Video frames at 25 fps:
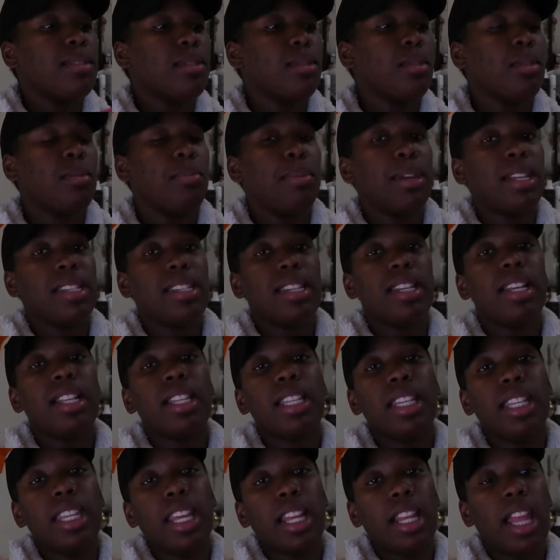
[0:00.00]
So
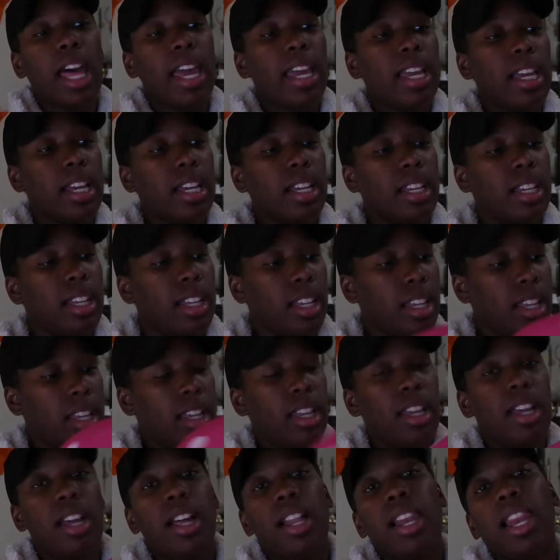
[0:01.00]
basically they're like
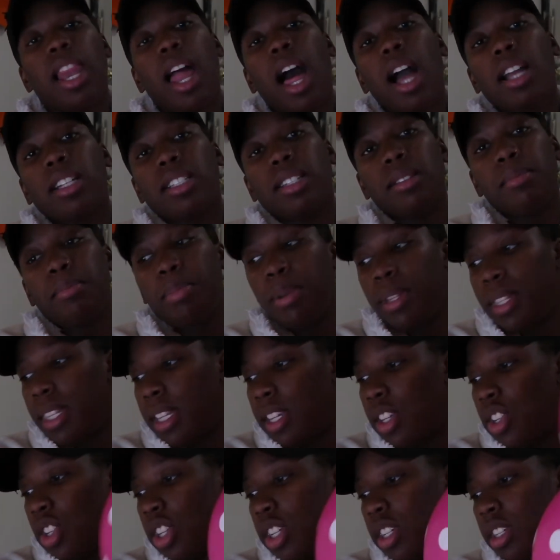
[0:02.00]
locked in
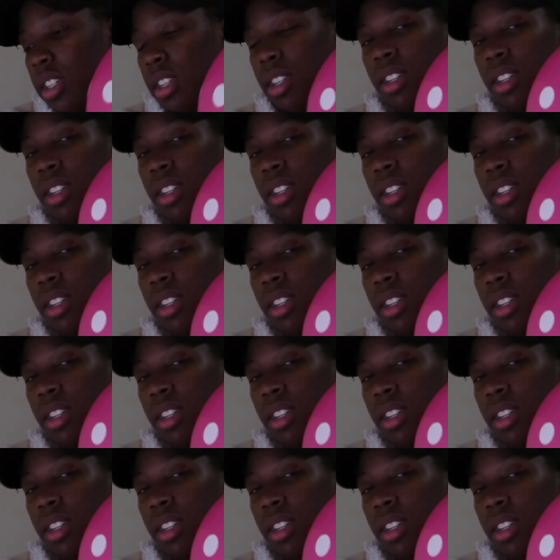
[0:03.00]
position.